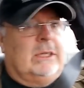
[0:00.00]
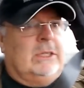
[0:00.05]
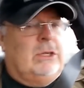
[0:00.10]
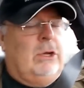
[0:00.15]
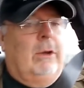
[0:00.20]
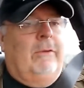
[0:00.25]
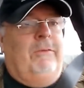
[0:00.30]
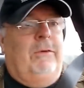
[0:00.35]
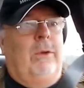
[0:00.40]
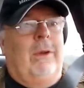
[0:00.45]

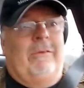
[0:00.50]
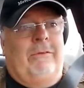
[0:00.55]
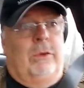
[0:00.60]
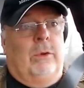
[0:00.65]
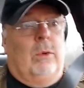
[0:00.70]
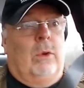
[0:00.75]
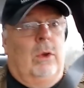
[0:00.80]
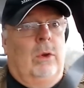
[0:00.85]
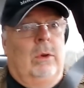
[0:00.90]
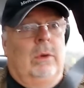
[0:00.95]
So if you have
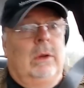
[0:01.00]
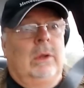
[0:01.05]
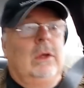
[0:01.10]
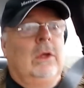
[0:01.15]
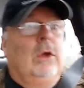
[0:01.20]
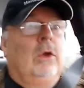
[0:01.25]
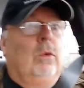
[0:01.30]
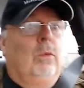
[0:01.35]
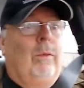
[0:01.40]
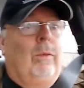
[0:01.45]
your own
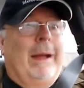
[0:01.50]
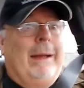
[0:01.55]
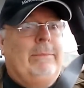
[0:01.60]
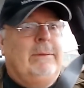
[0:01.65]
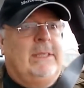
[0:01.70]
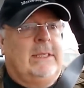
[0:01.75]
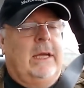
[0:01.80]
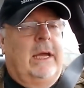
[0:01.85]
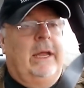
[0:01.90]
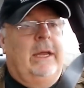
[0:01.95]

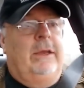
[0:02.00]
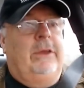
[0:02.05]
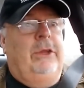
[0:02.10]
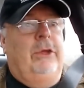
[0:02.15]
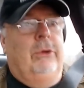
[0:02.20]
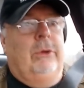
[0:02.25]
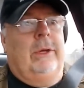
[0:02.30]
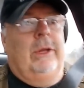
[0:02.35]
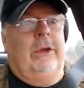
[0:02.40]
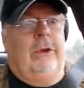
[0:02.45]
website,
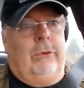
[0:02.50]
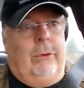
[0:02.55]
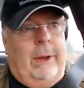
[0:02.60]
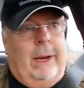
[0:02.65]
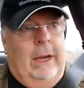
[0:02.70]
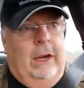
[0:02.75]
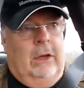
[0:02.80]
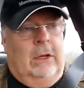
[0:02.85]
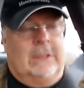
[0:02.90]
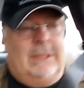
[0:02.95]
you can
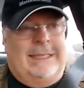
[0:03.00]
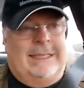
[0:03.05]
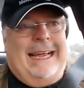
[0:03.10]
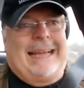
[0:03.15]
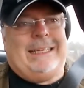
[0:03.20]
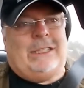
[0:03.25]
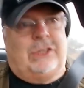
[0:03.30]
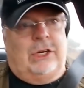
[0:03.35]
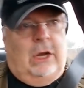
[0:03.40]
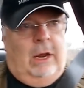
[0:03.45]
create a little
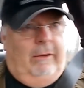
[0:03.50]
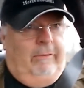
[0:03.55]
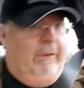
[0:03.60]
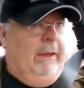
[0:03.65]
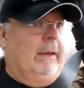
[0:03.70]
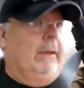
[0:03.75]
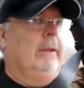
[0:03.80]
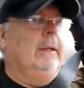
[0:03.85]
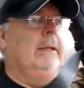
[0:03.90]
section of it